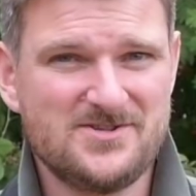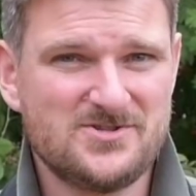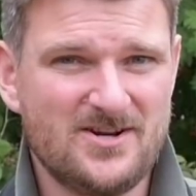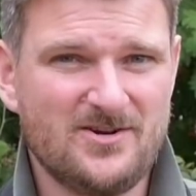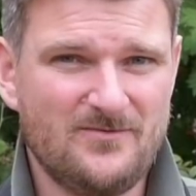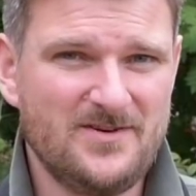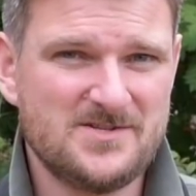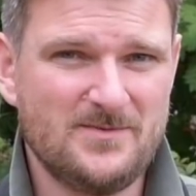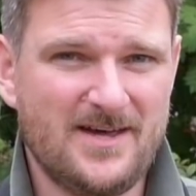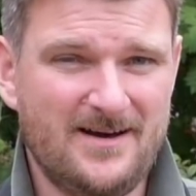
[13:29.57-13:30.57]
You're trying to
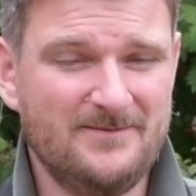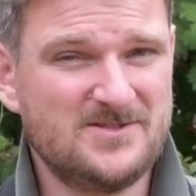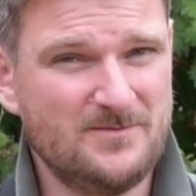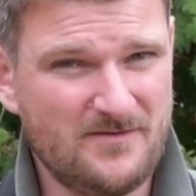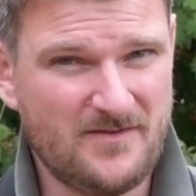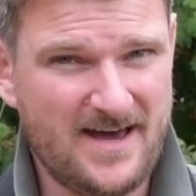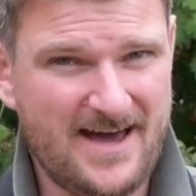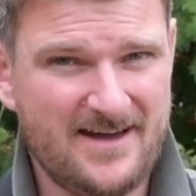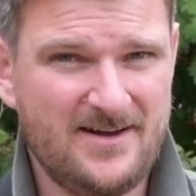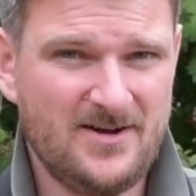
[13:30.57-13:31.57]
convince me that? And to be
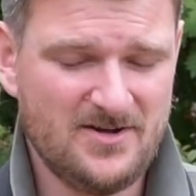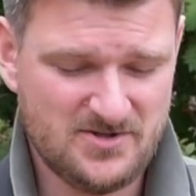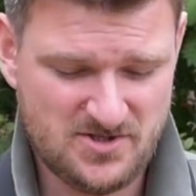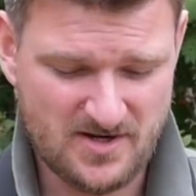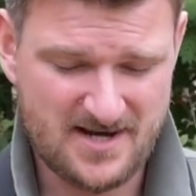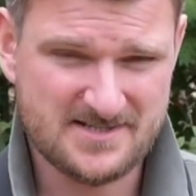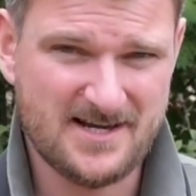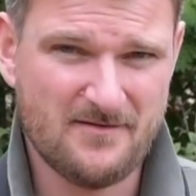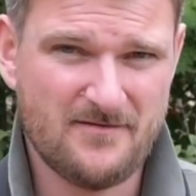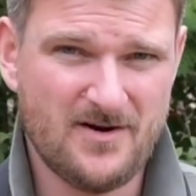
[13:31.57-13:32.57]
fair, 2 nights
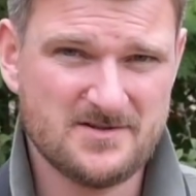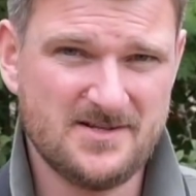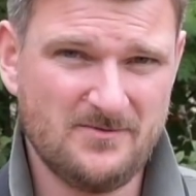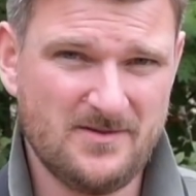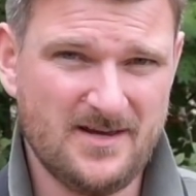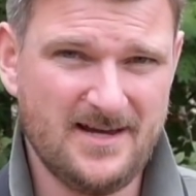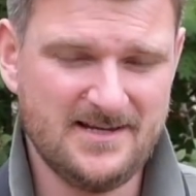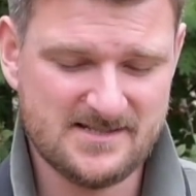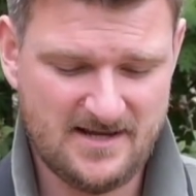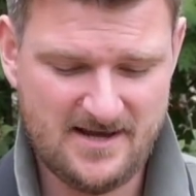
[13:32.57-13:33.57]
out foxing with
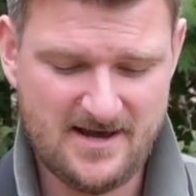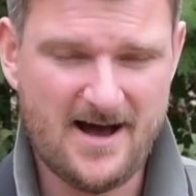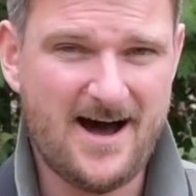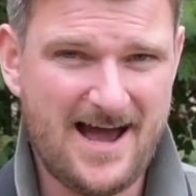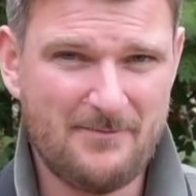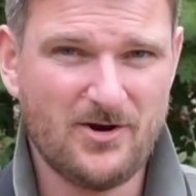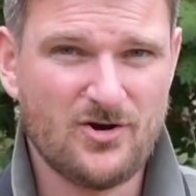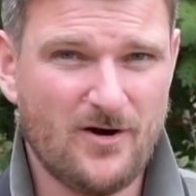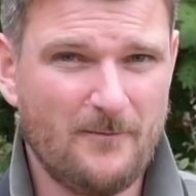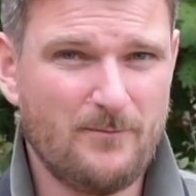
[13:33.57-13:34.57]
these, I am a
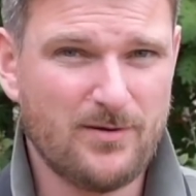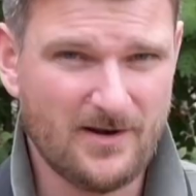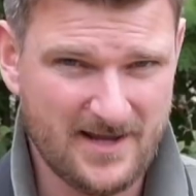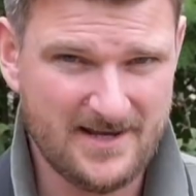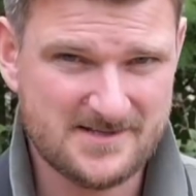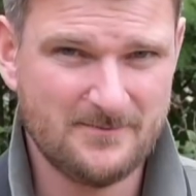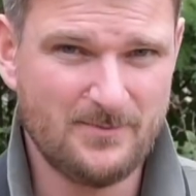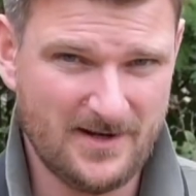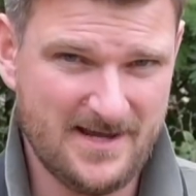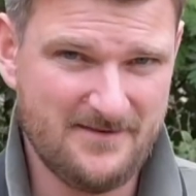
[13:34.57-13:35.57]
complete
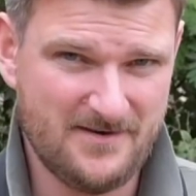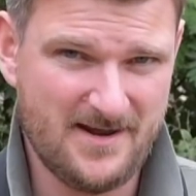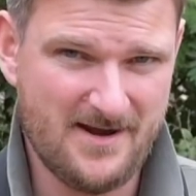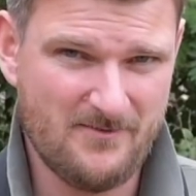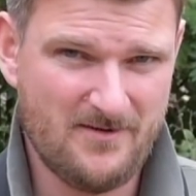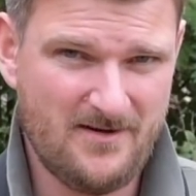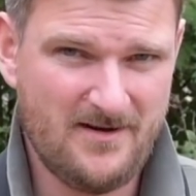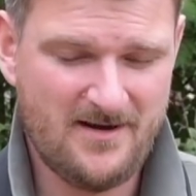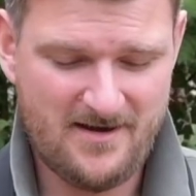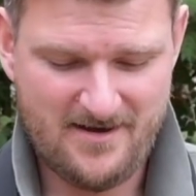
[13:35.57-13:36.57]
believer now.
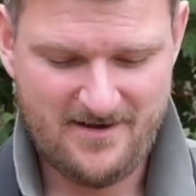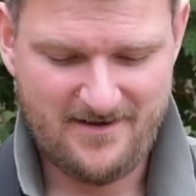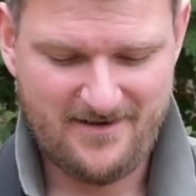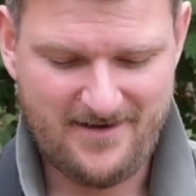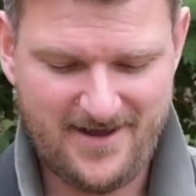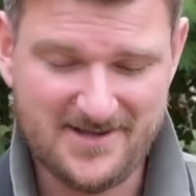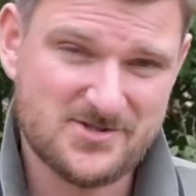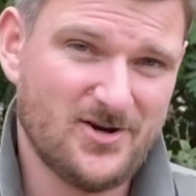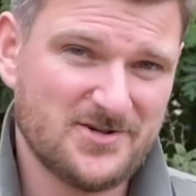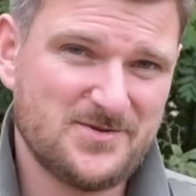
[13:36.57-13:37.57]
It's
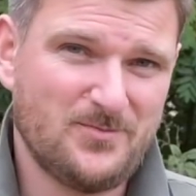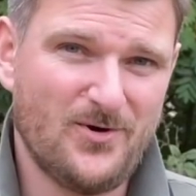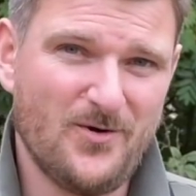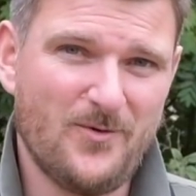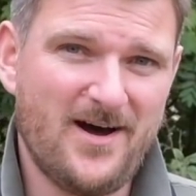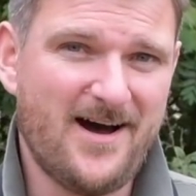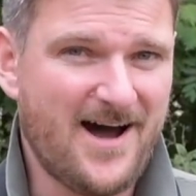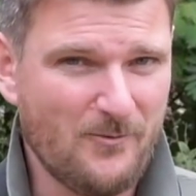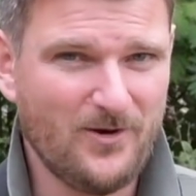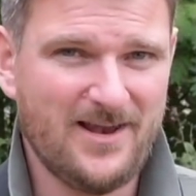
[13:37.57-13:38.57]
got to the point where
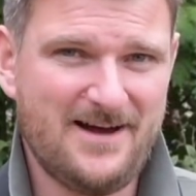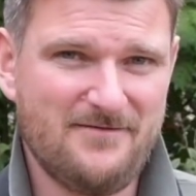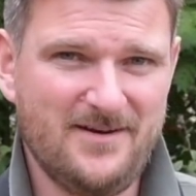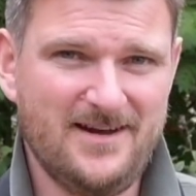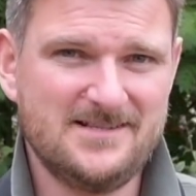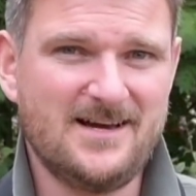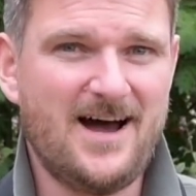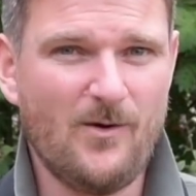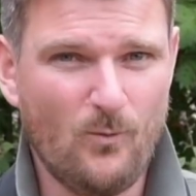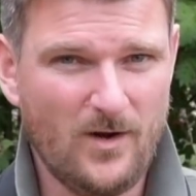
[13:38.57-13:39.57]
I will have these.
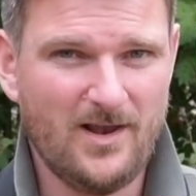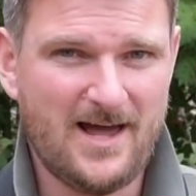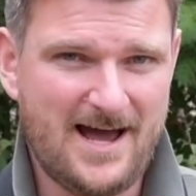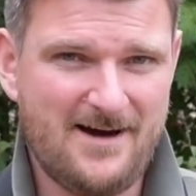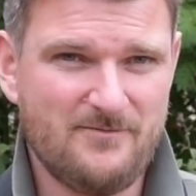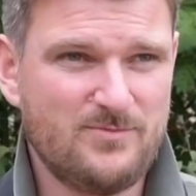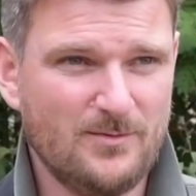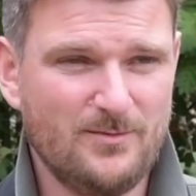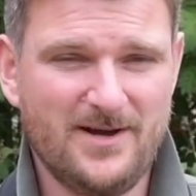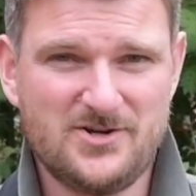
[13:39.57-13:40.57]
I will have
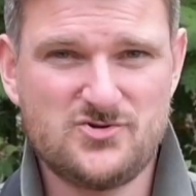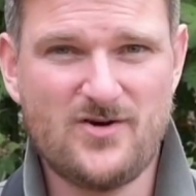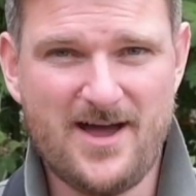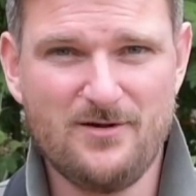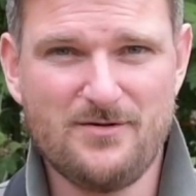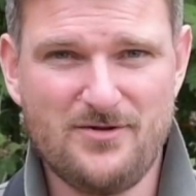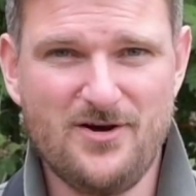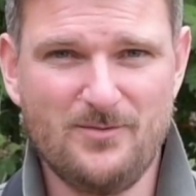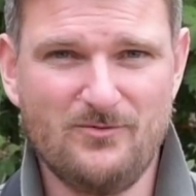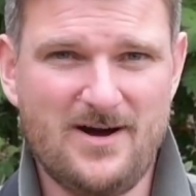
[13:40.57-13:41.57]
probably a trail
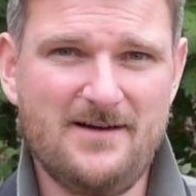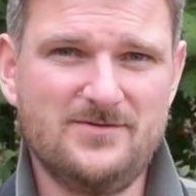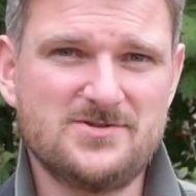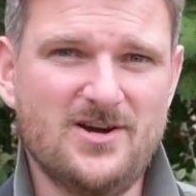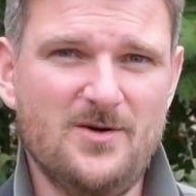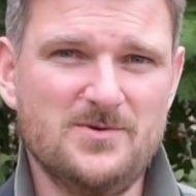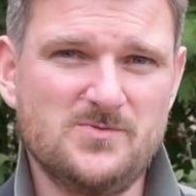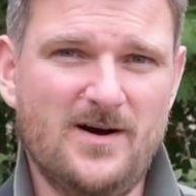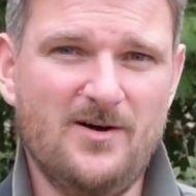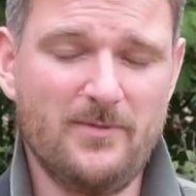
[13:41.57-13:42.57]
thermal rifle scope
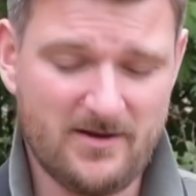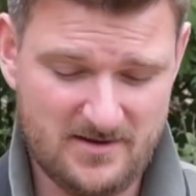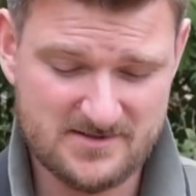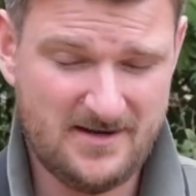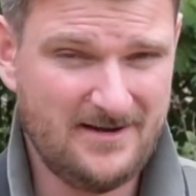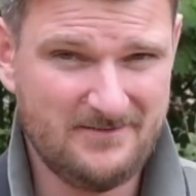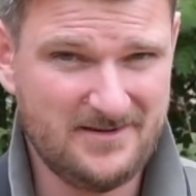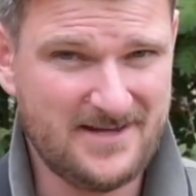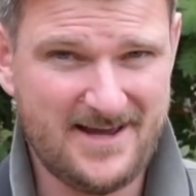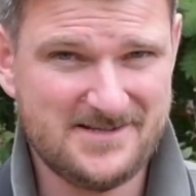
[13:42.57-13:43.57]
as well, because the
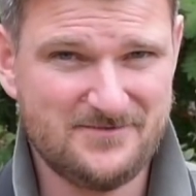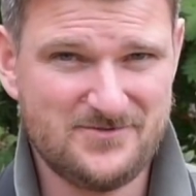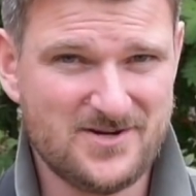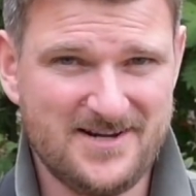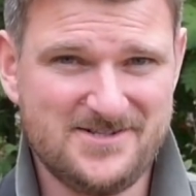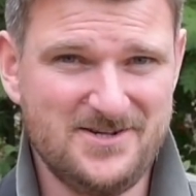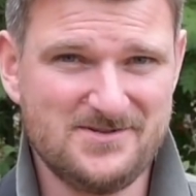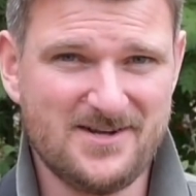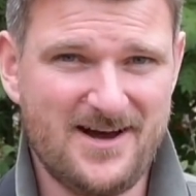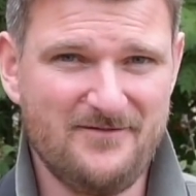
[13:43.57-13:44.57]
days of trying to
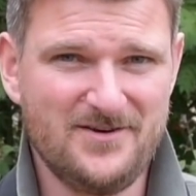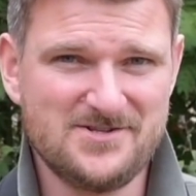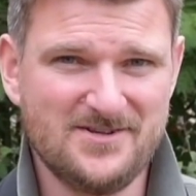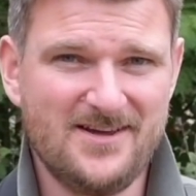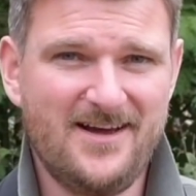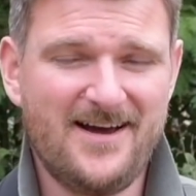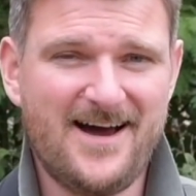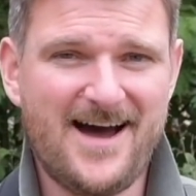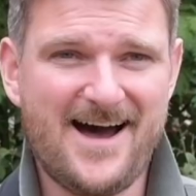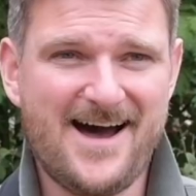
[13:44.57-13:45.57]
use night vision
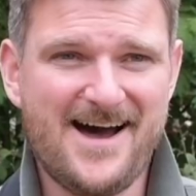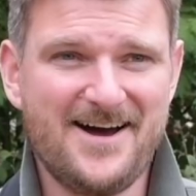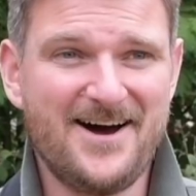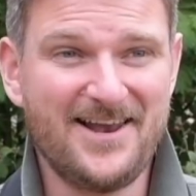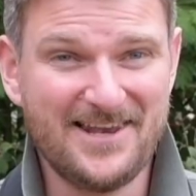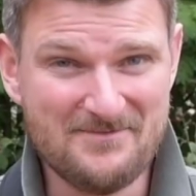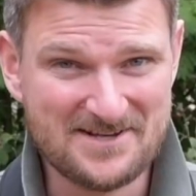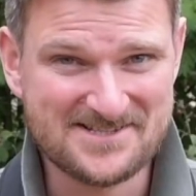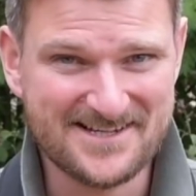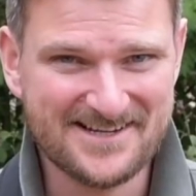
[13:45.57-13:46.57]
are
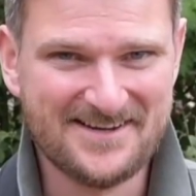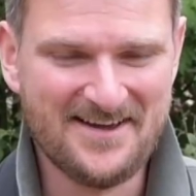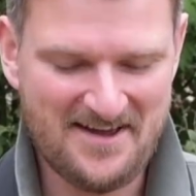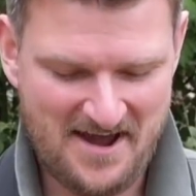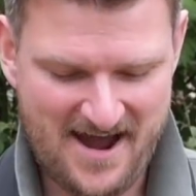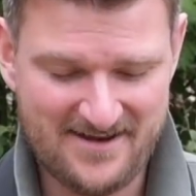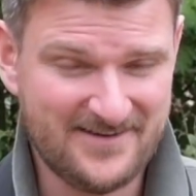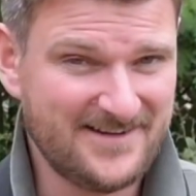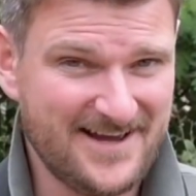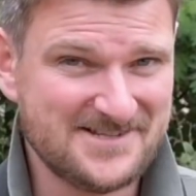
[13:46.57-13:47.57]
limited, and
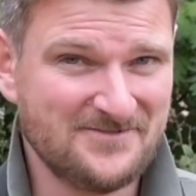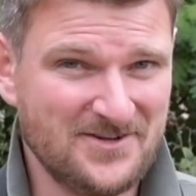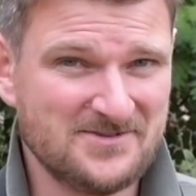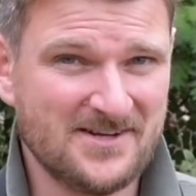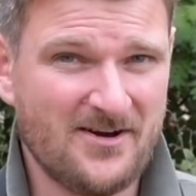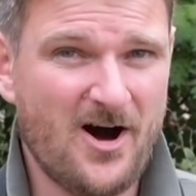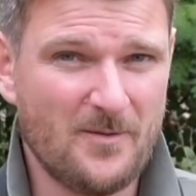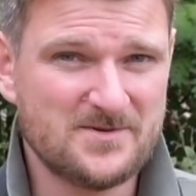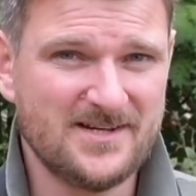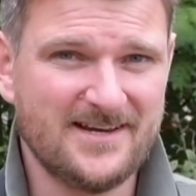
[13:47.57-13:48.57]
the days of using
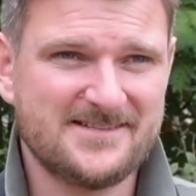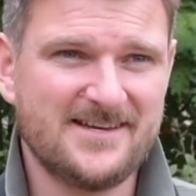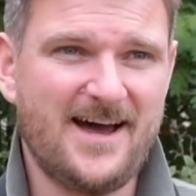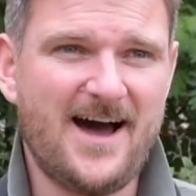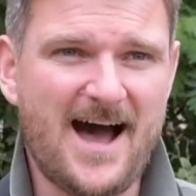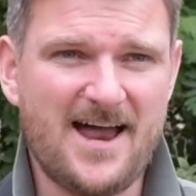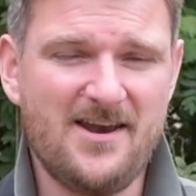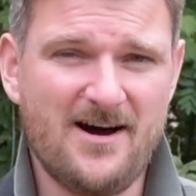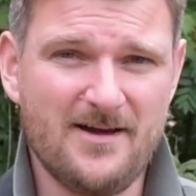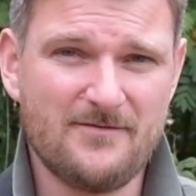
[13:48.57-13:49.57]
optics at
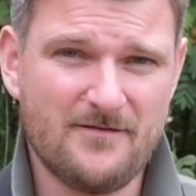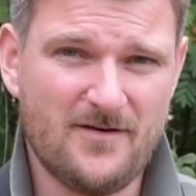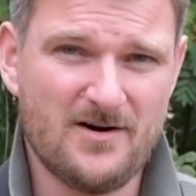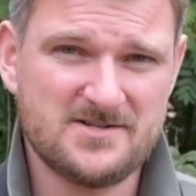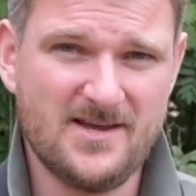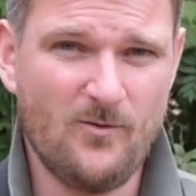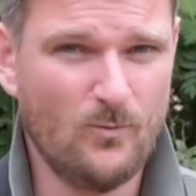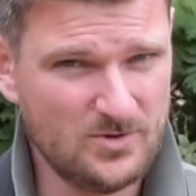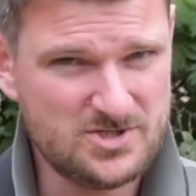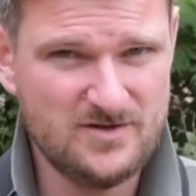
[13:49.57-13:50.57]
night for foxing,
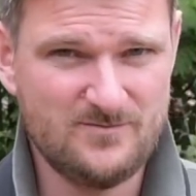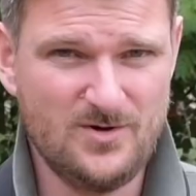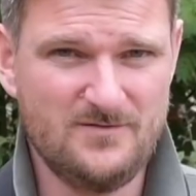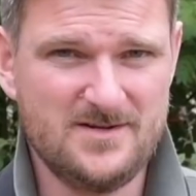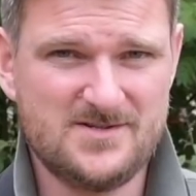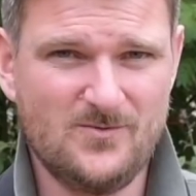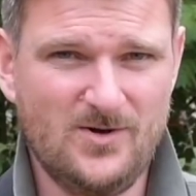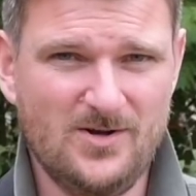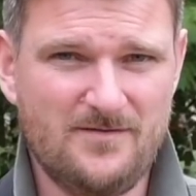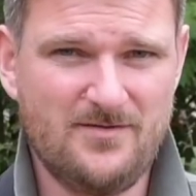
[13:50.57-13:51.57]
once you've moved into the
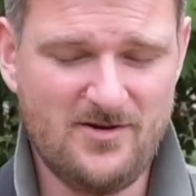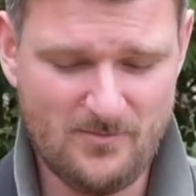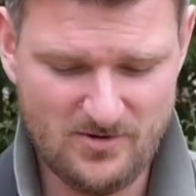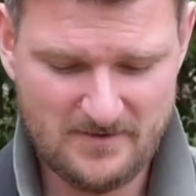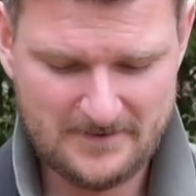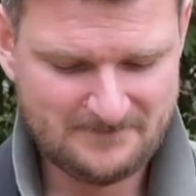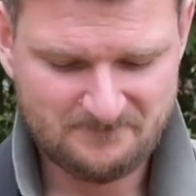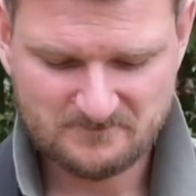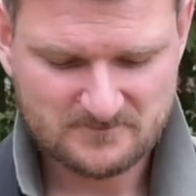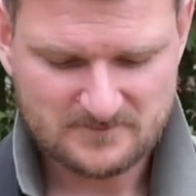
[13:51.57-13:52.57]
world of thermal,
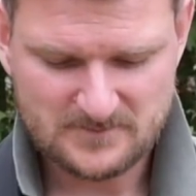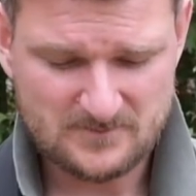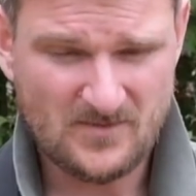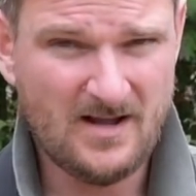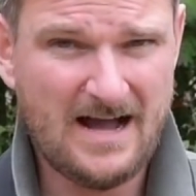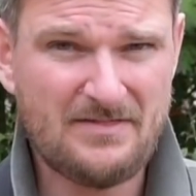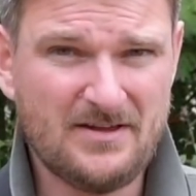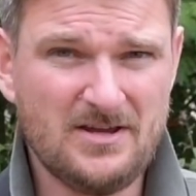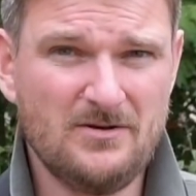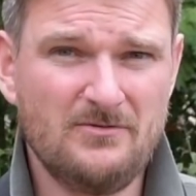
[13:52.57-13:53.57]
I
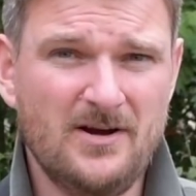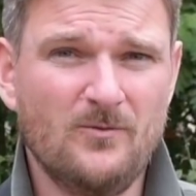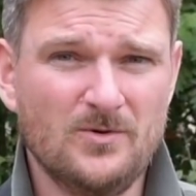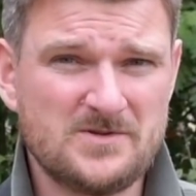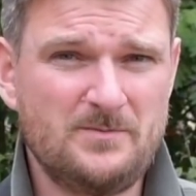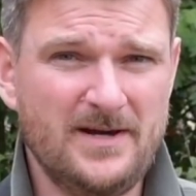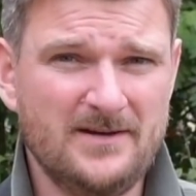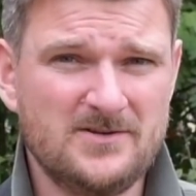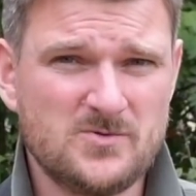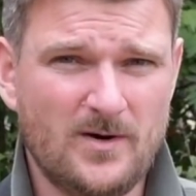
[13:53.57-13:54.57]
think you're once
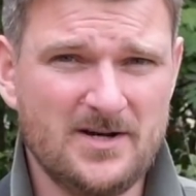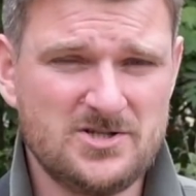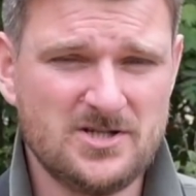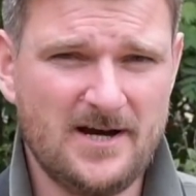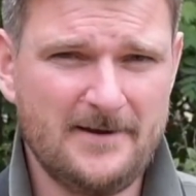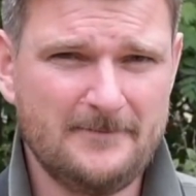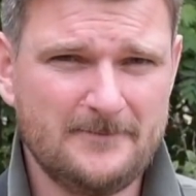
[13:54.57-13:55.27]
bitten, twice shy.